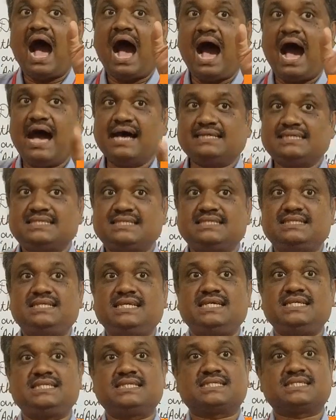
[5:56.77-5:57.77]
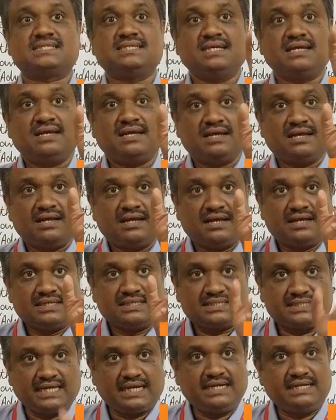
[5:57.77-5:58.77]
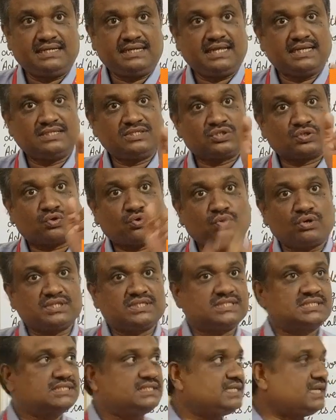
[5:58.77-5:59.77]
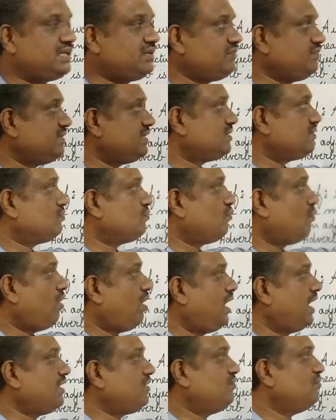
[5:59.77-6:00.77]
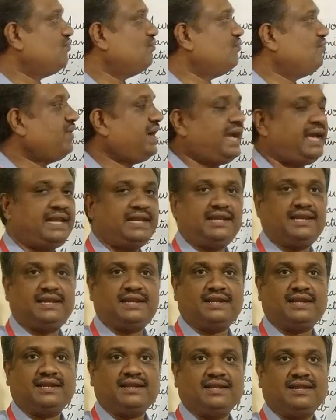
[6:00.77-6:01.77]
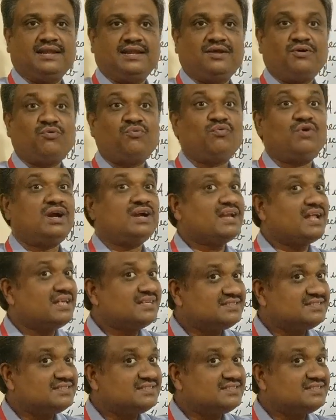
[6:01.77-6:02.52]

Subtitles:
Ask this sentence question with what? When. What